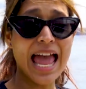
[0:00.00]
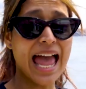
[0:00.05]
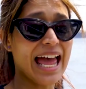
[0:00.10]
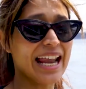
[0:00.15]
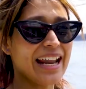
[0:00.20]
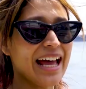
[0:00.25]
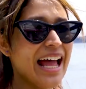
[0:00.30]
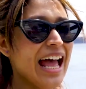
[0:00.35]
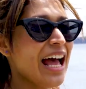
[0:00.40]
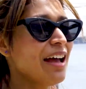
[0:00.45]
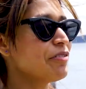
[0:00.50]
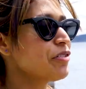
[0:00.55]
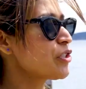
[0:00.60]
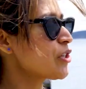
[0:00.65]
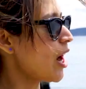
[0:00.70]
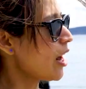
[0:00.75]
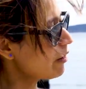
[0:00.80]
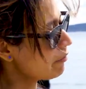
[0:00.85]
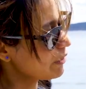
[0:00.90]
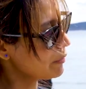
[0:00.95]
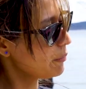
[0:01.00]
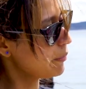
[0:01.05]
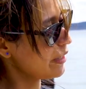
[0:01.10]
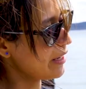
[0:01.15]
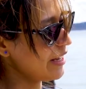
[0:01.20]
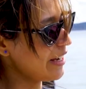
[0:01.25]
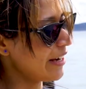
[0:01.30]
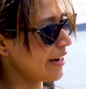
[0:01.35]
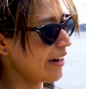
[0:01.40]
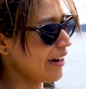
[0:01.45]
And I have Chuck with
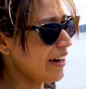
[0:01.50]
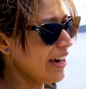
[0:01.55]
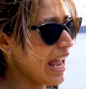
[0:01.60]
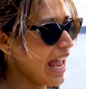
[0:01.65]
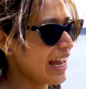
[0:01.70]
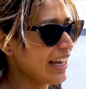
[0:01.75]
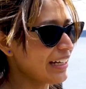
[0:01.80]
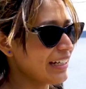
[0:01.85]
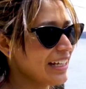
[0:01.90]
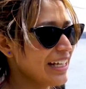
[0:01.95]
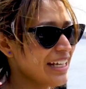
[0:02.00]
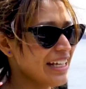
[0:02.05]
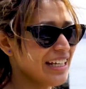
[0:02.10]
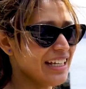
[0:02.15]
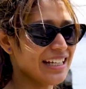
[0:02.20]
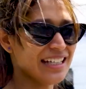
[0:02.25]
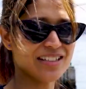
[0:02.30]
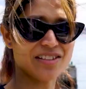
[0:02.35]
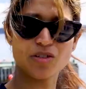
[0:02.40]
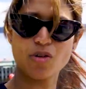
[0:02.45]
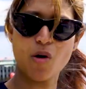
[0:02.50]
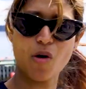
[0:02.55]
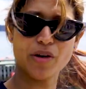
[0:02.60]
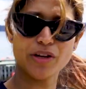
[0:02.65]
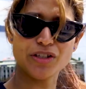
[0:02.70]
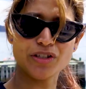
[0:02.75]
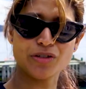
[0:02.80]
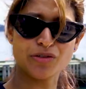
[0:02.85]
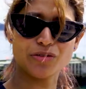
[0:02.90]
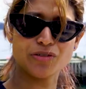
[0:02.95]
me here and he is
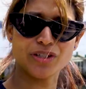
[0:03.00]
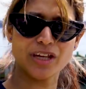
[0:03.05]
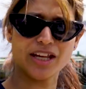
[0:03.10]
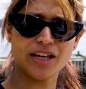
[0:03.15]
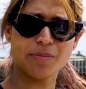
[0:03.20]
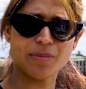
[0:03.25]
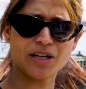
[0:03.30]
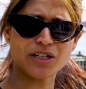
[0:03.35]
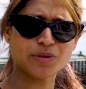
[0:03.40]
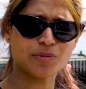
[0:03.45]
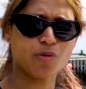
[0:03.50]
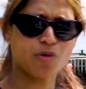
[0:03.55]
going to say much